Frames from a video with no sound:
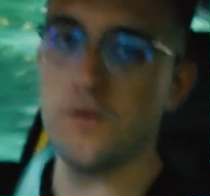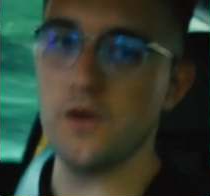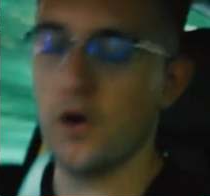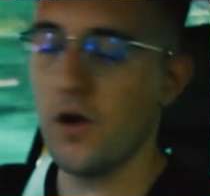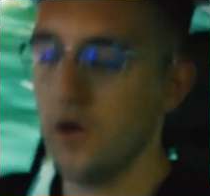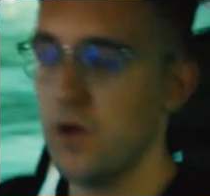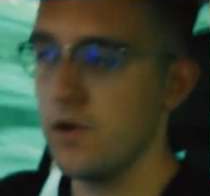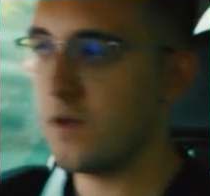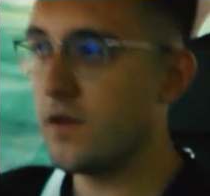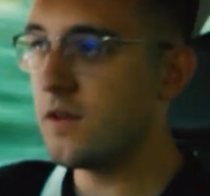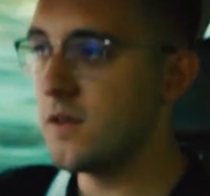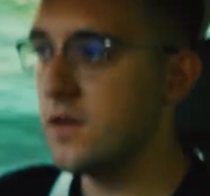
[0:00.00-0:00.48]

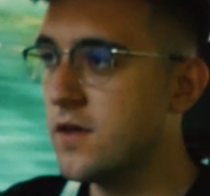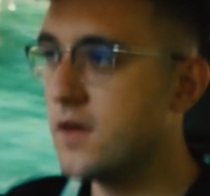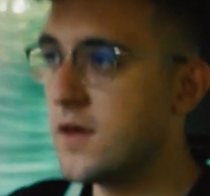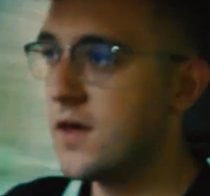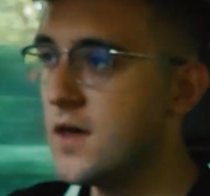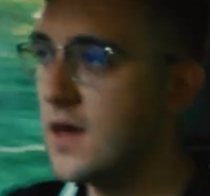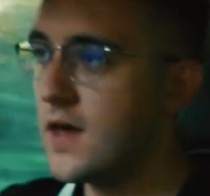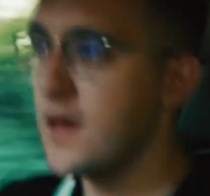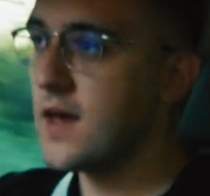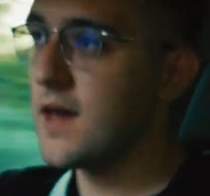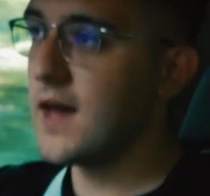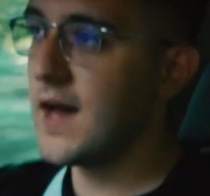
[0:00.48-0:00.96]
on,
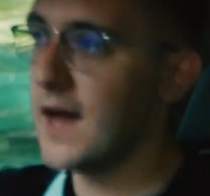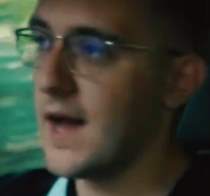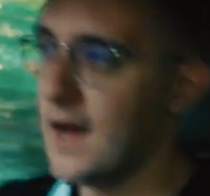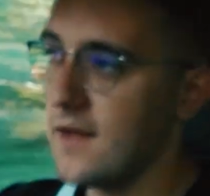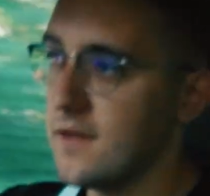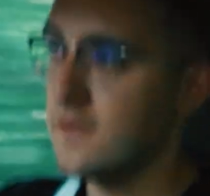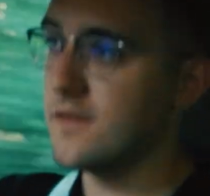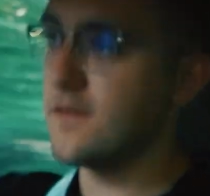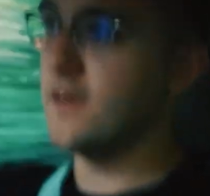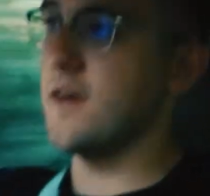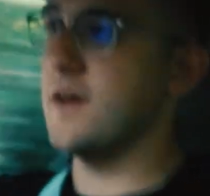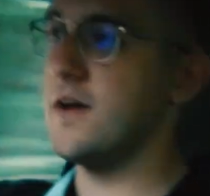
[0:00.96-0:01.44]

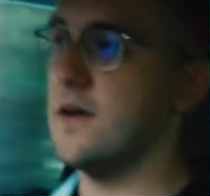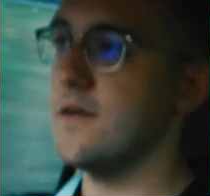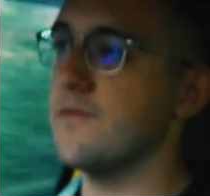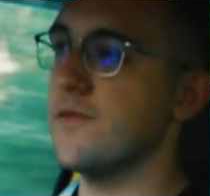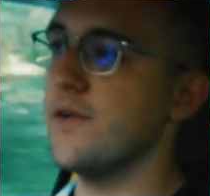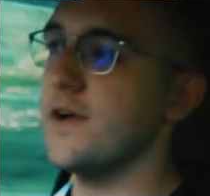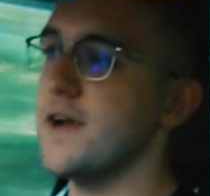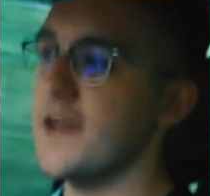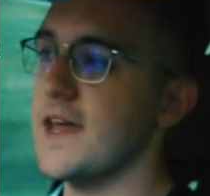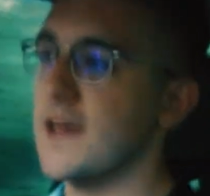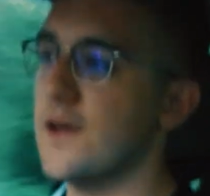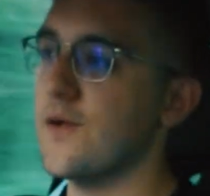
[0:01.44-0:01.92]
and
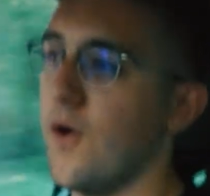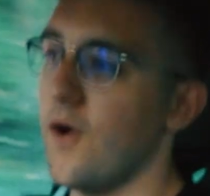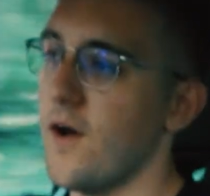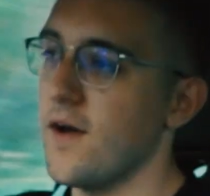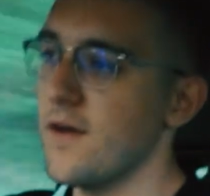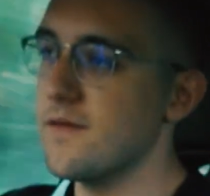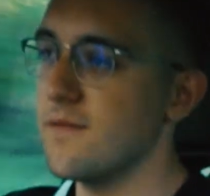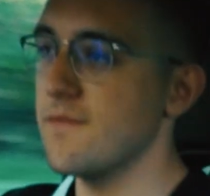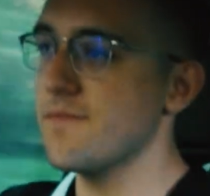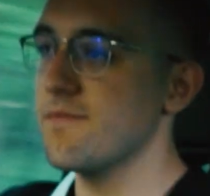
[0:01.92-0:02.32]
really quite